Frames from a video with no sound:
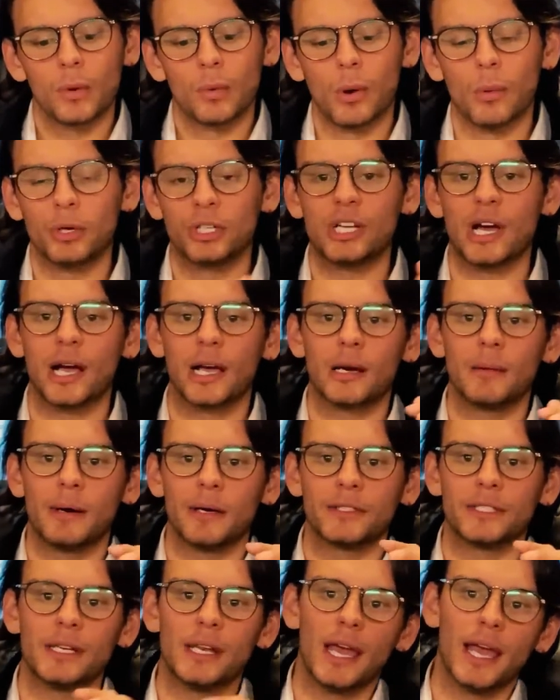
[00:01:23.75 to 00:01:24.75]
what we're talking
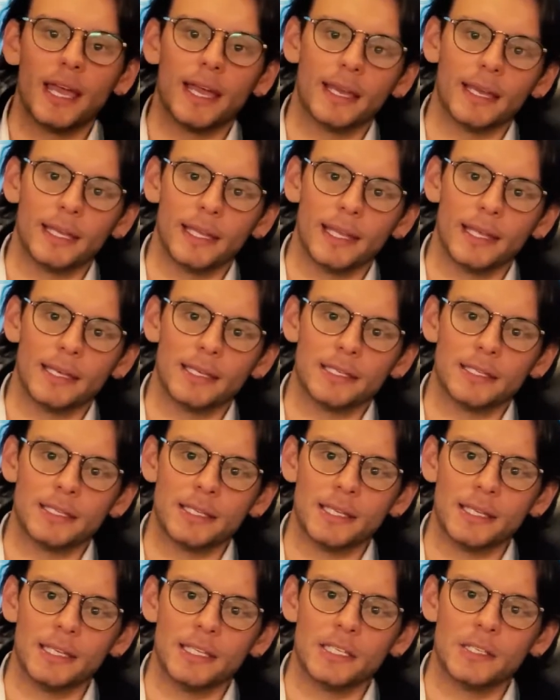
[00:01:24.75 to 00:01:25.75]
about today
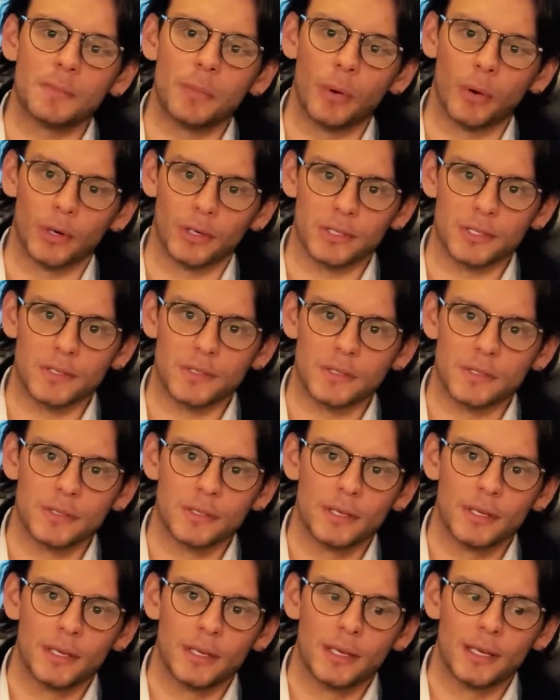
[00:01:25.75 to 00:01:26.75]
is esports.
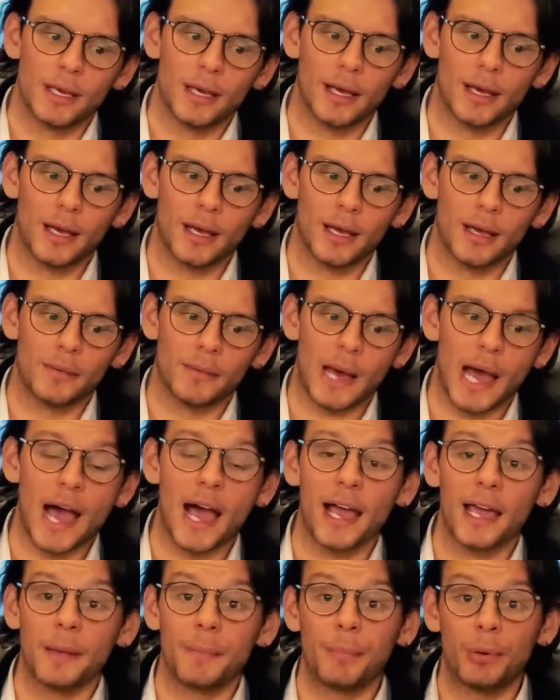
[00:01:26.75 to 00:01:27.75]
Um,
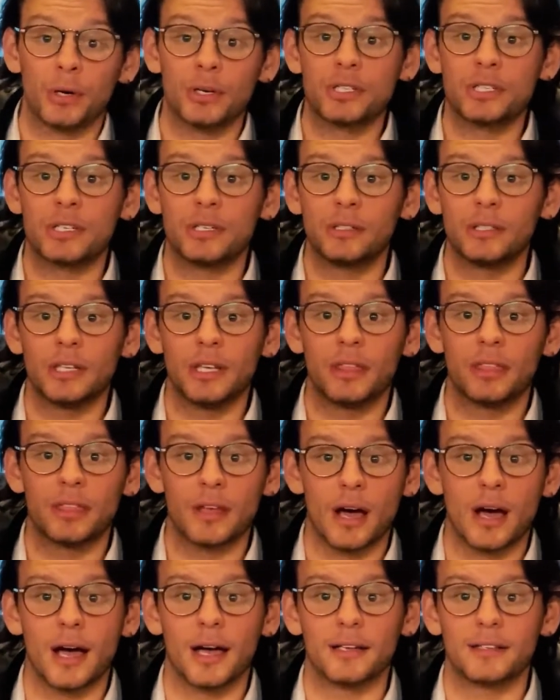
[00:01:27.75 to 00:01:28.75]
I personally
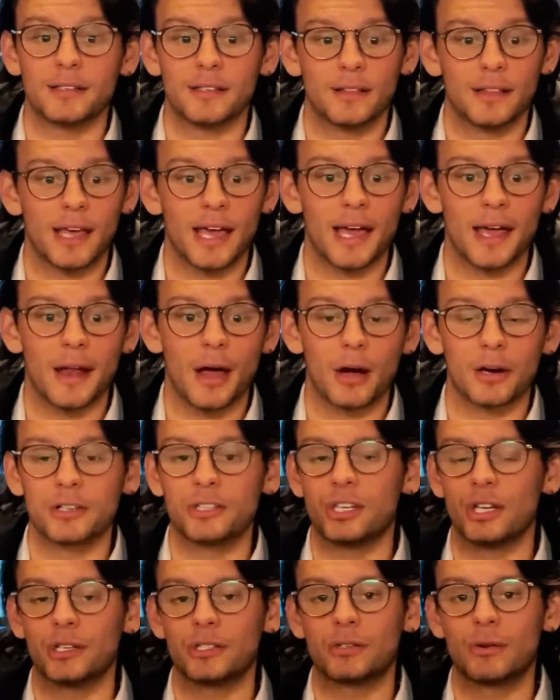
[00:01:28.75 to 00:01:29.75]
thought that our
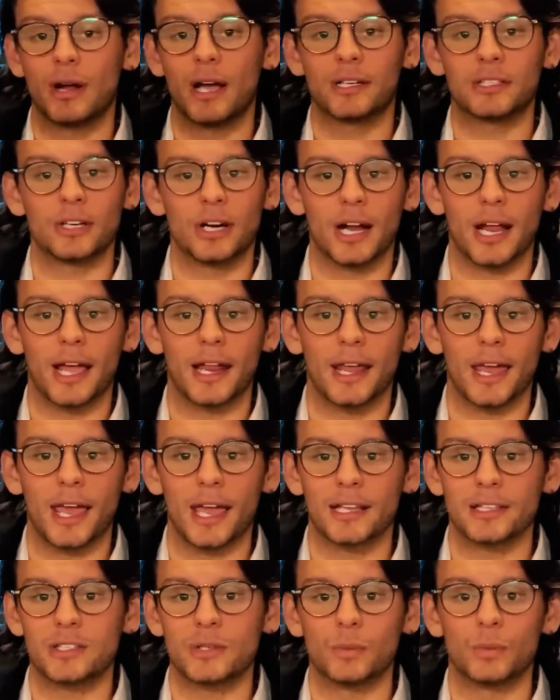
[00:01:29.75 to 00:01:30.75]
sales director, Anna
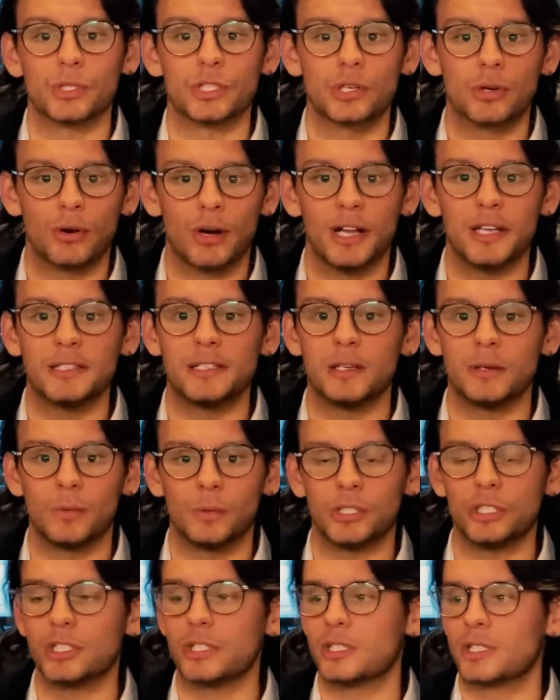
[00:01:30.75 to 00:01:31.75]
Hanson was crazy
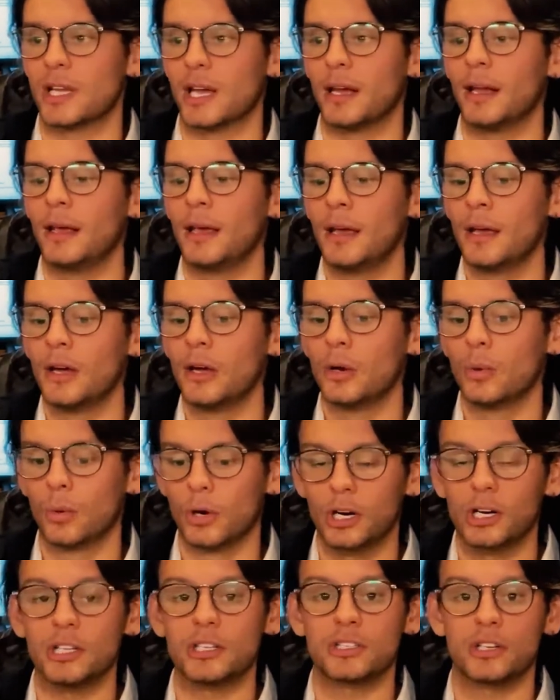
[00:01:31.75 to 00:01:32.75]
when she said,
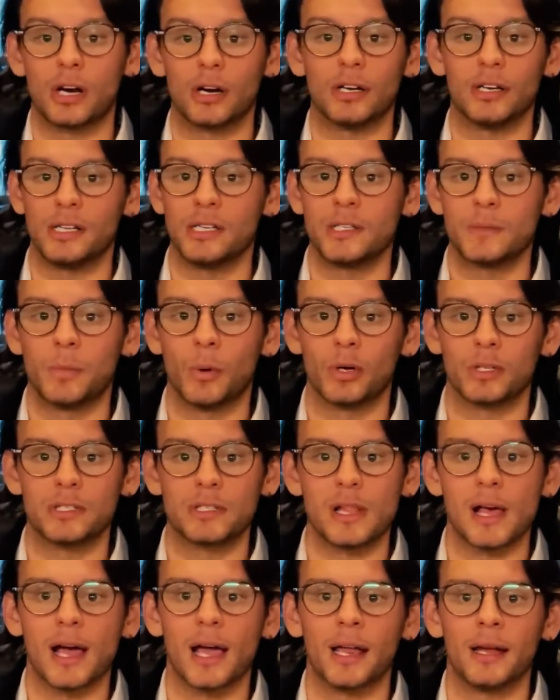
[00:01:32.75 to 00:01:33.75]
we're gonna start an
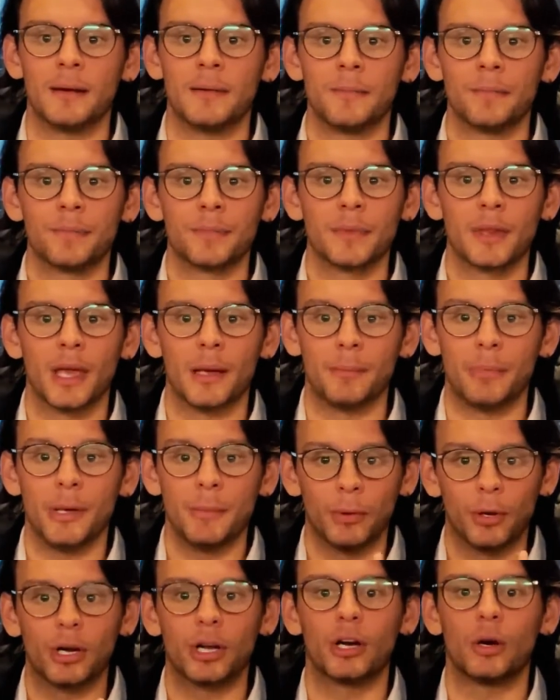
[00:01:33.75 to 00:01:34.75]
esports line and
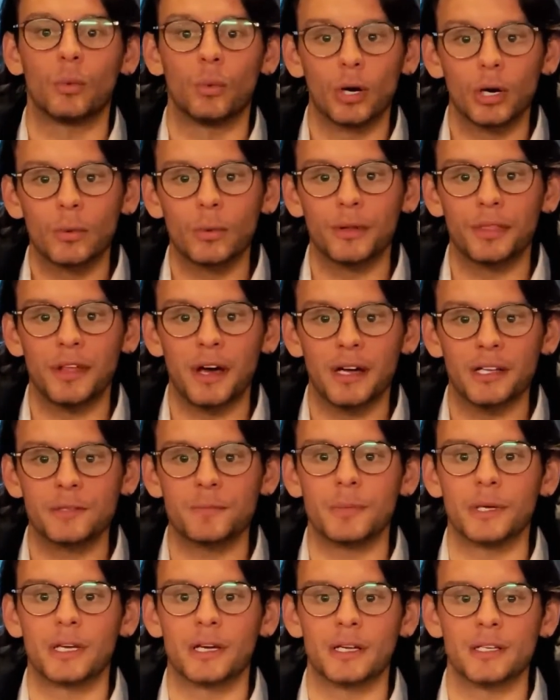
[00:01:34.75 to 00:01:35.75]
people are gonna work with
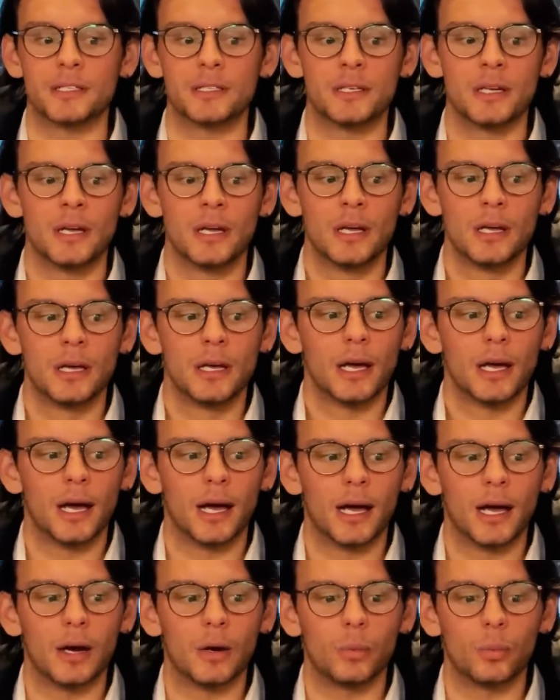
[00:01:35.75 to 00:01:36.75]
us because
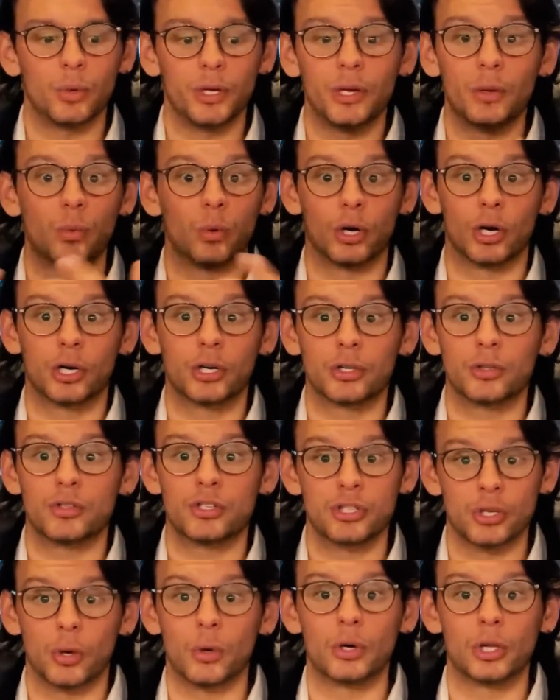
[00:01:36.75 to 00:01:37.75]
uh, we work
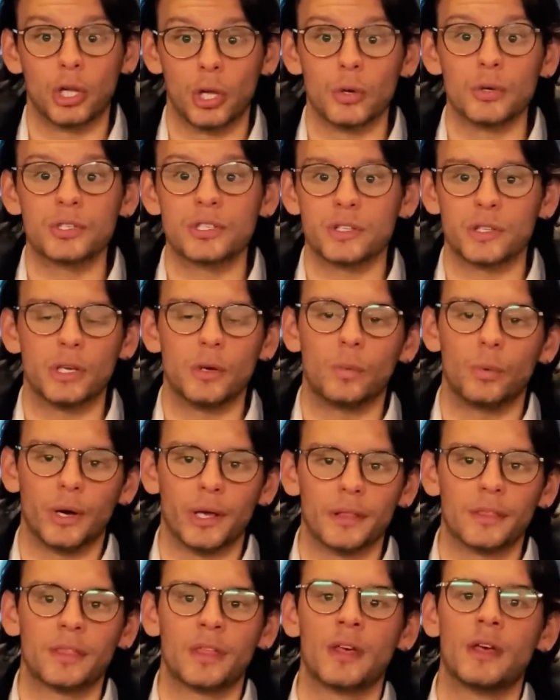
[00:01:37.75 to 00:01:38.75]
so closely
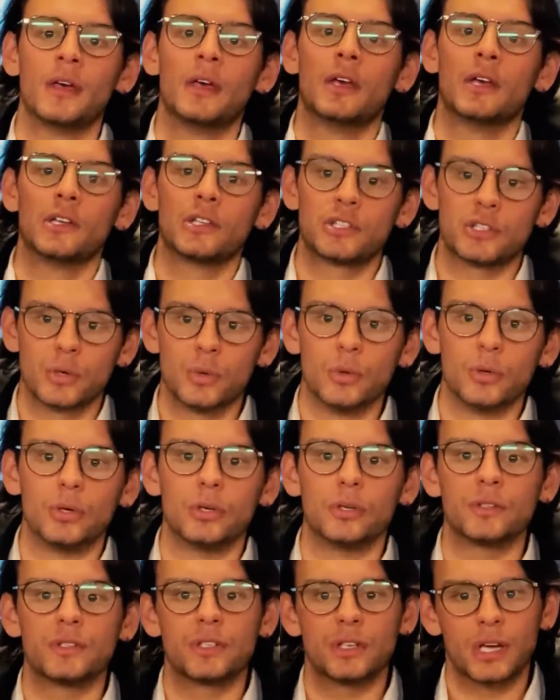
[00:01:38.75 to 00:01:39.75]
with
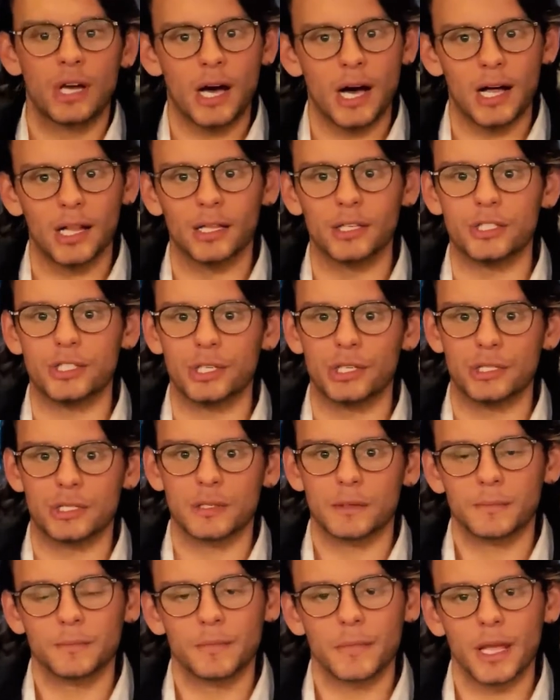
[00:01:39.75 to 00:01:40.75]
schools,
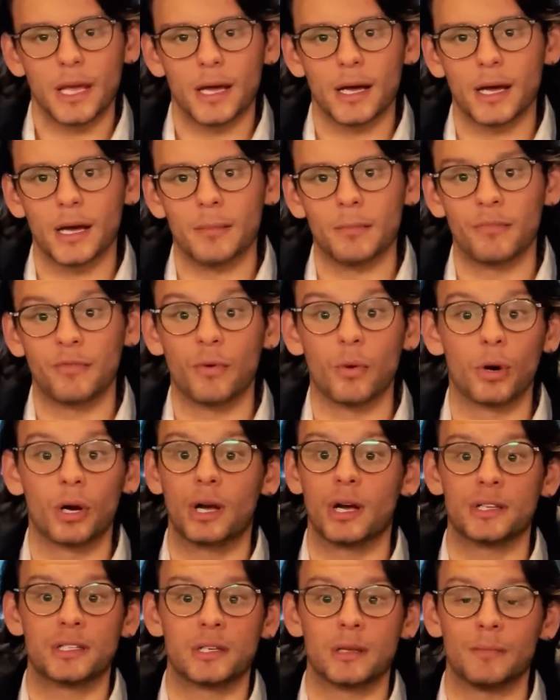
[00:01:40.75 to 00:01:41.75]
colleges um, for
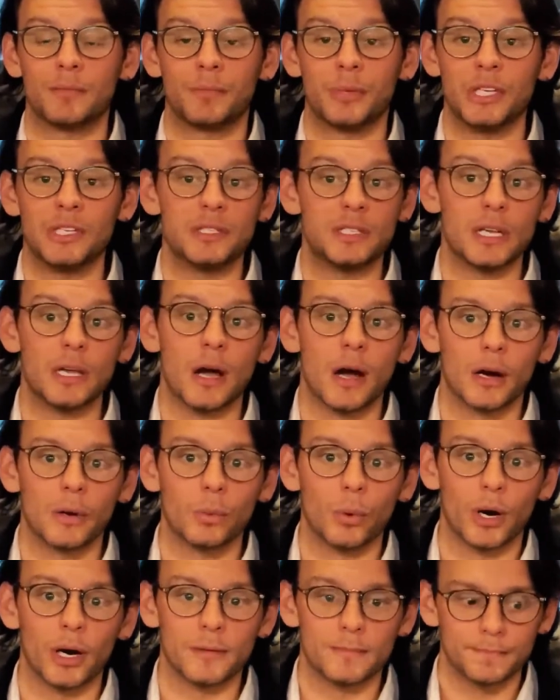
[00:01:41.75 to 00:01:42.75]
custom PC
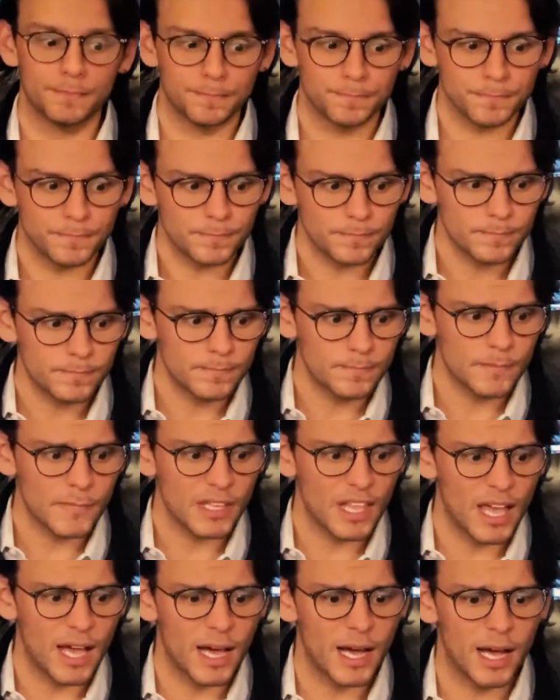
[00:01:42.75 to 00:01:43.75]
hardware.
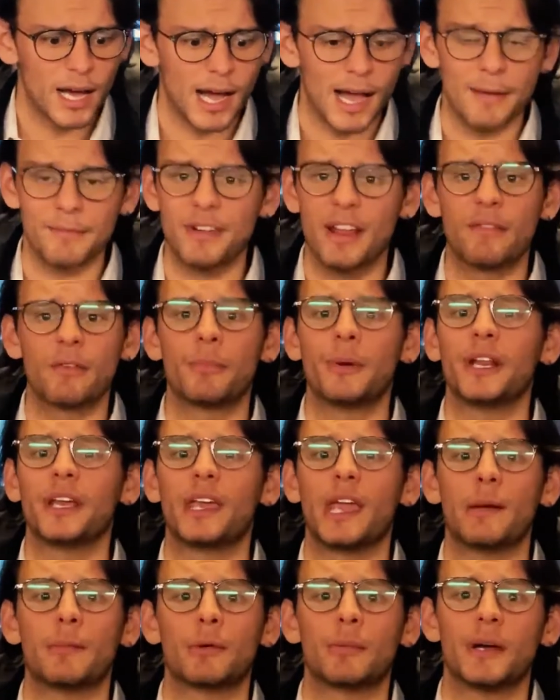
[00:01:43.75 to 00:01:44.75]
Uh, I've never been a
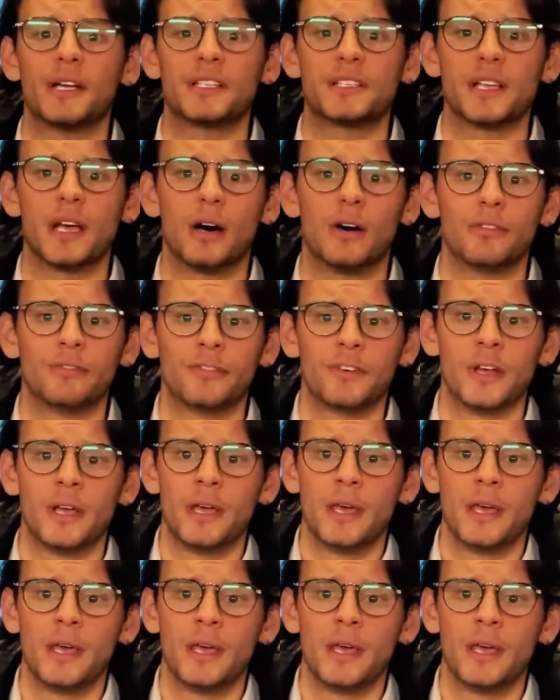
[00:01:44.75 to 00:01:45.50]
gamer myself,